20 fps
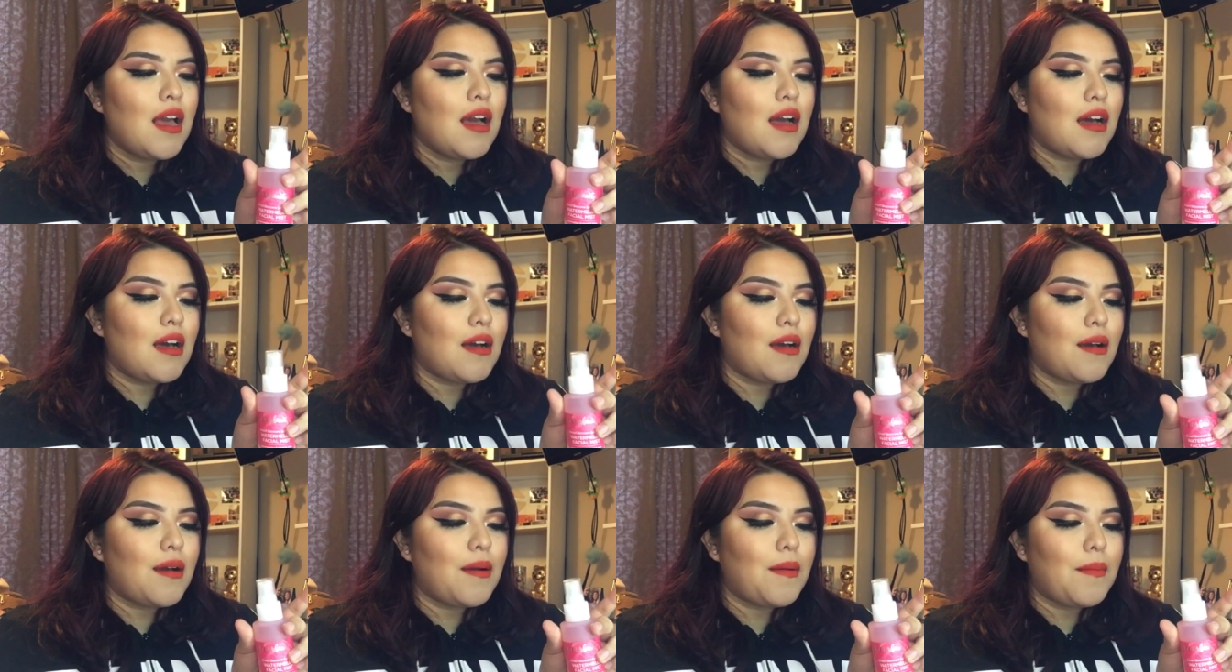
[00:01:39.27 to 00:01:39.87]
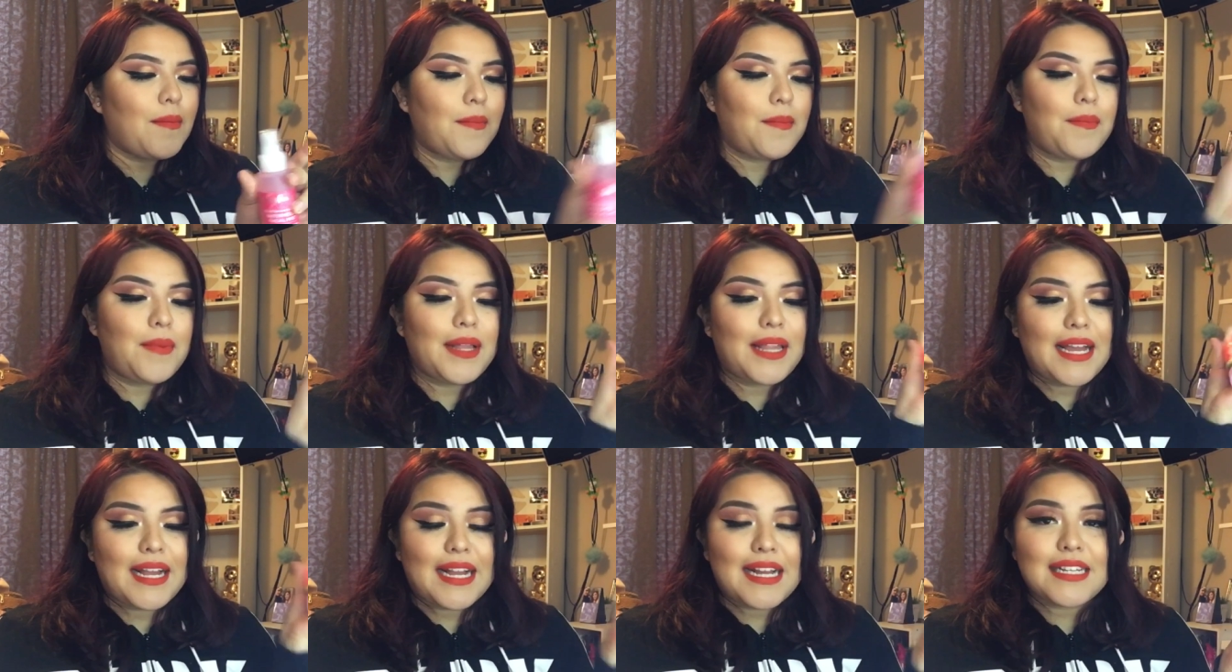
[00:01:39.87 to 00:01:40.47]
Um,
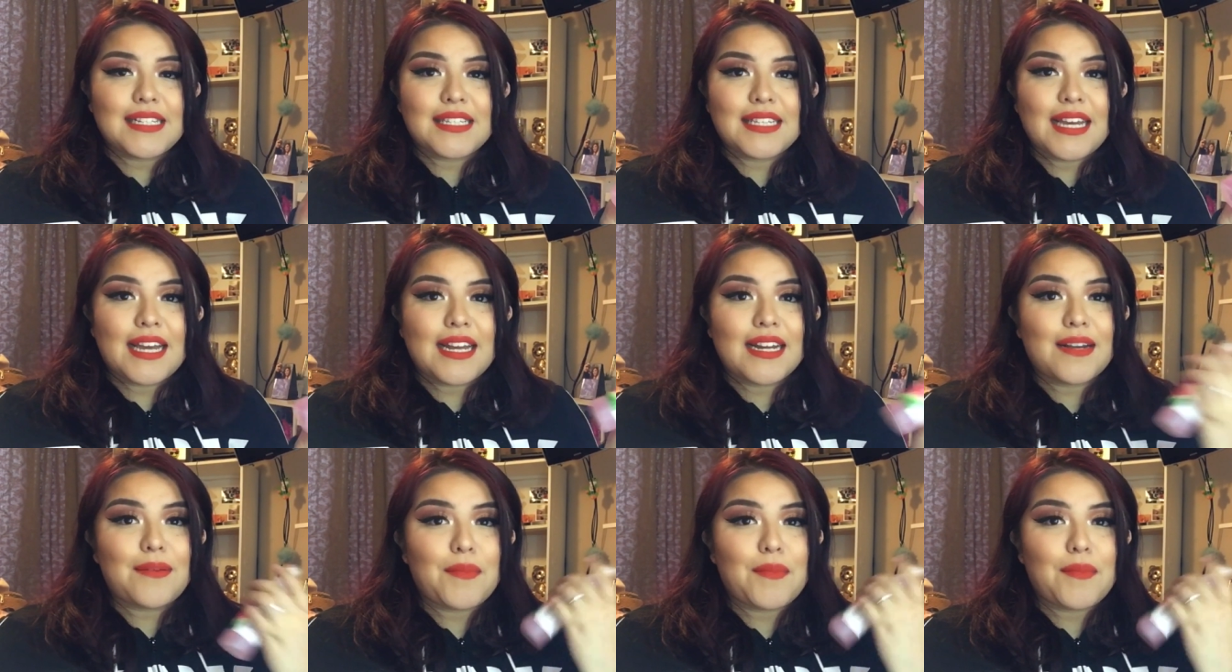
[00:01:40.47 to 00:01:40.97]
but like I said,